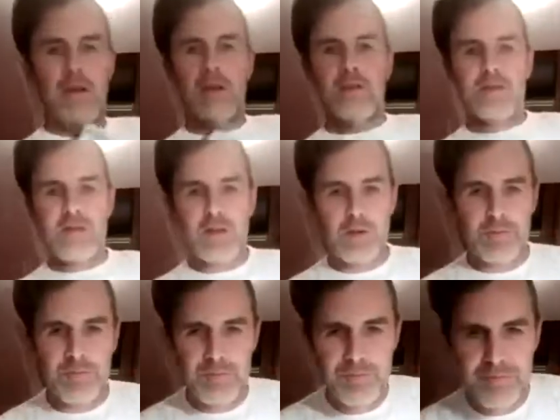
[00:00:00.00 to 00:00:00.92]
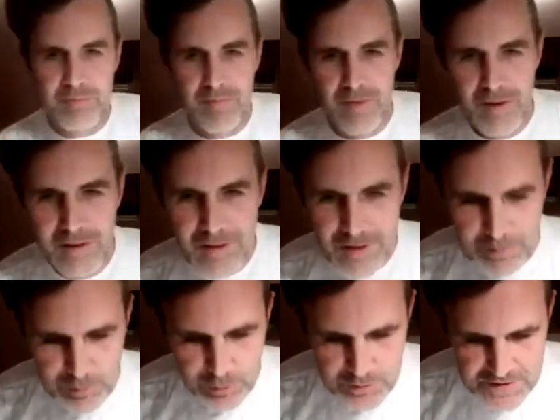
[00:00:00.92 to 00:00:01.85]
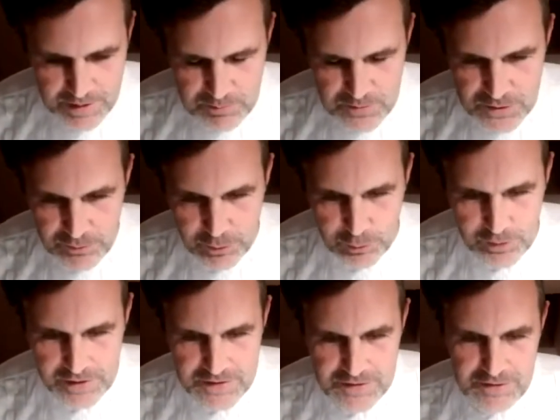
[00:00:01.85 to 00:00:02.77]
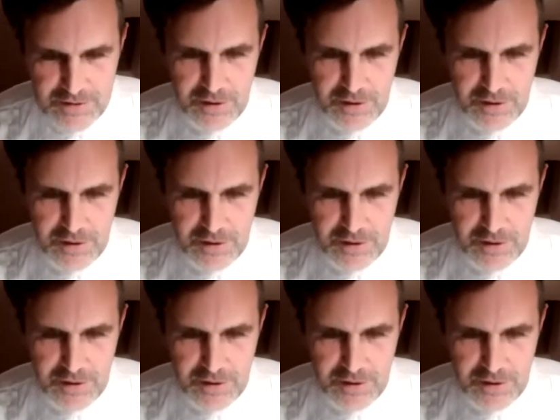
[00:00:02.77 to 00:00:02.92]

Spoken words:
So I'm going to attempt to fold this